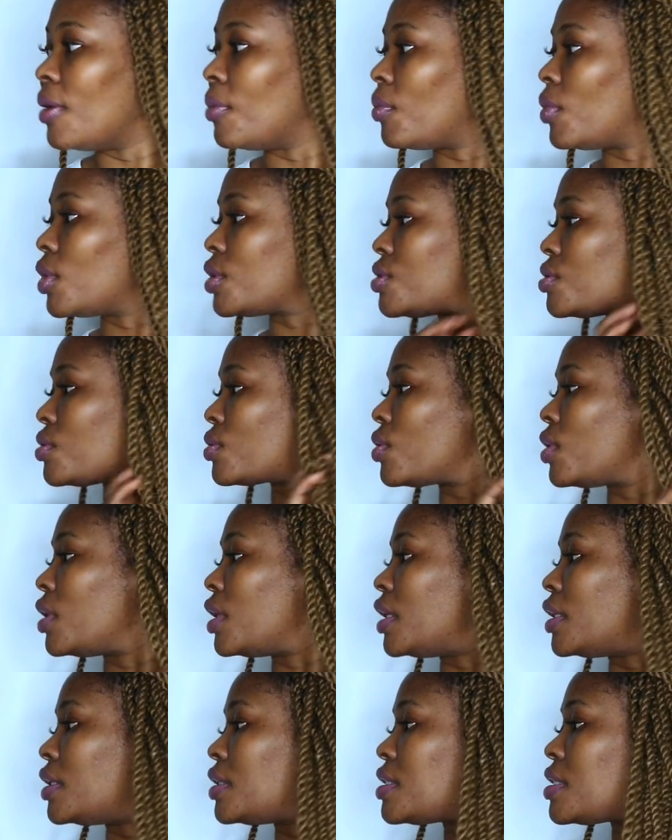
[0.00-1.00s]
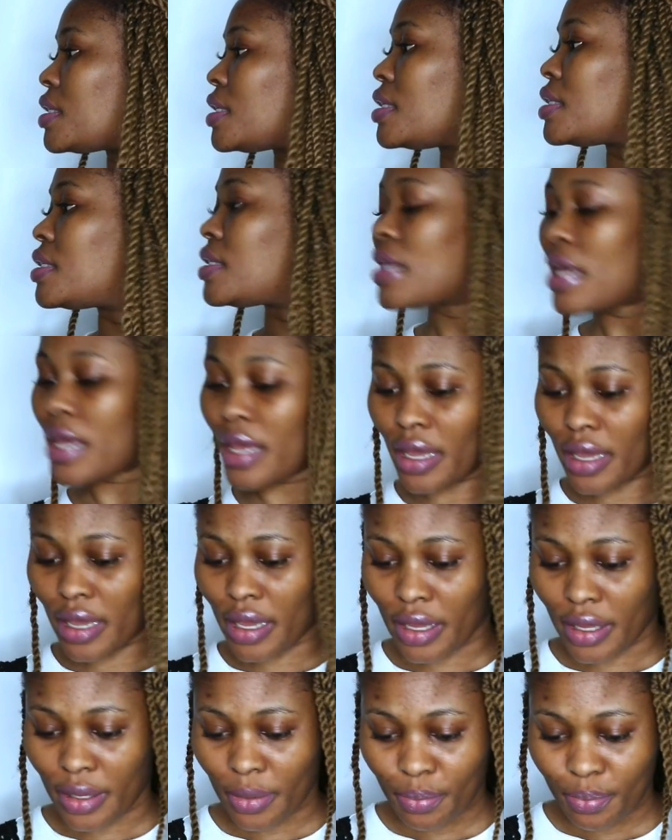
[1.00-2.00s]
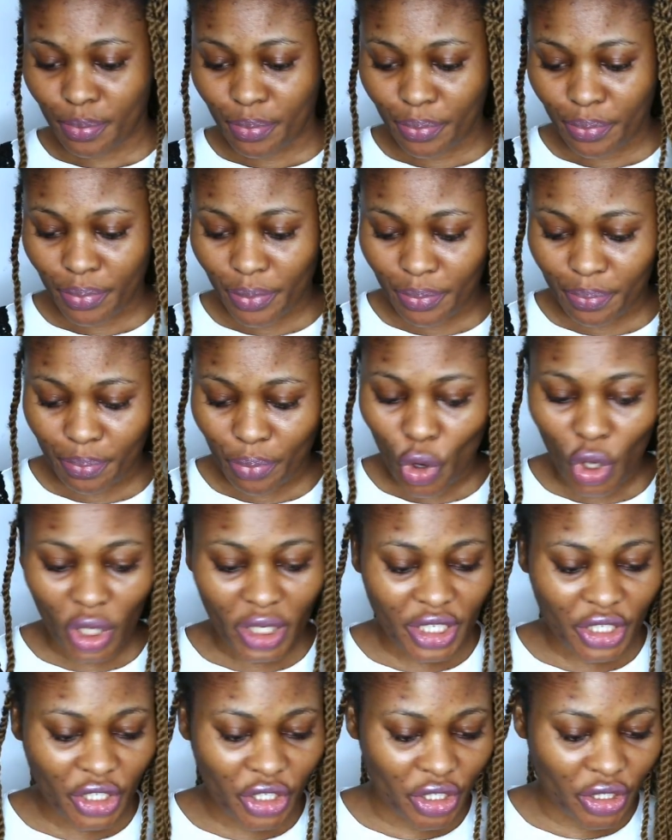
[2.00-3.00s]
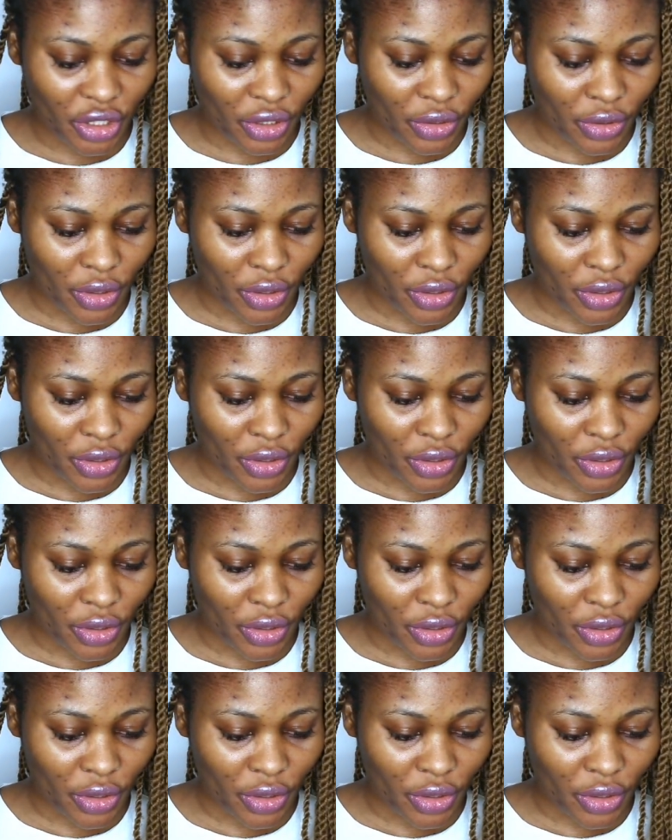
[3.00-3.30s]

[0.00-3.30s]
what do you call it? It's a polish